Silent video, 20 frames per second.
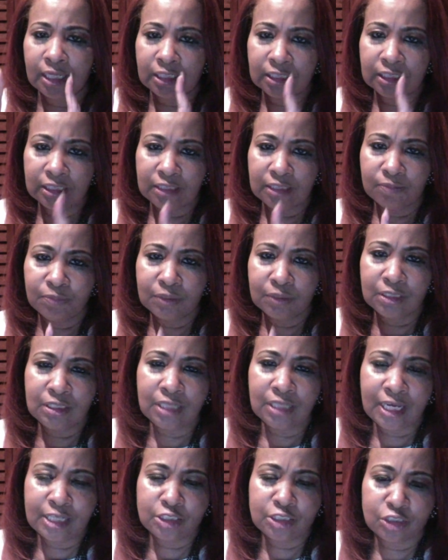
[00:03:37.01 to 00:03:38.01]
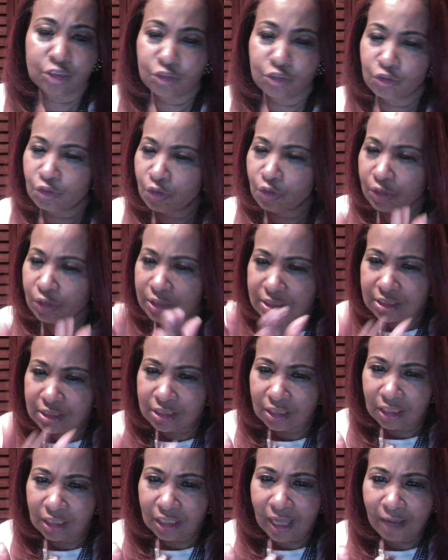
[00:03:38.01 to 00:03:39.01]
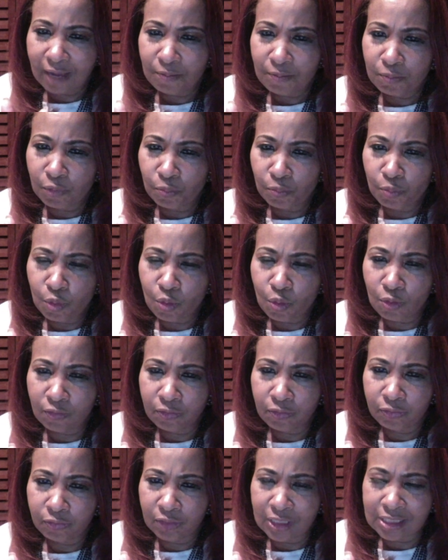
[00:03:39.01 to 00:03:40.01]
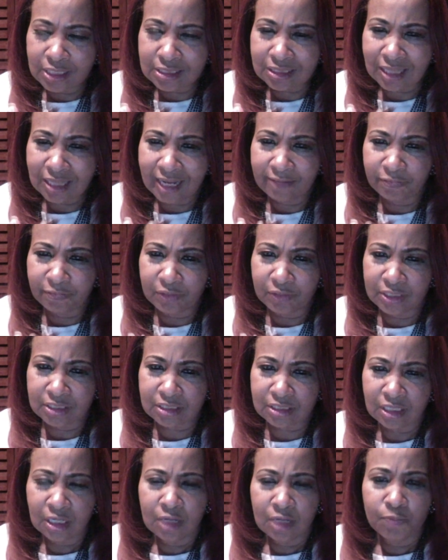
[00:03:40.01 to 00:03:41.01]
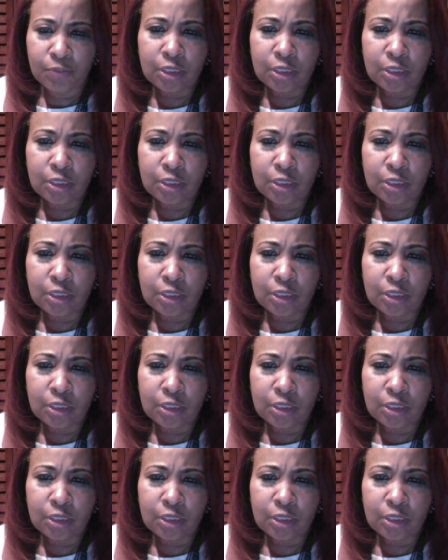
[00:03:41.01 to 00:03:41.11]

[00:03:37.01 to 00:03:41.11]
In Liberty Nation, you're going to see a lot more things like this,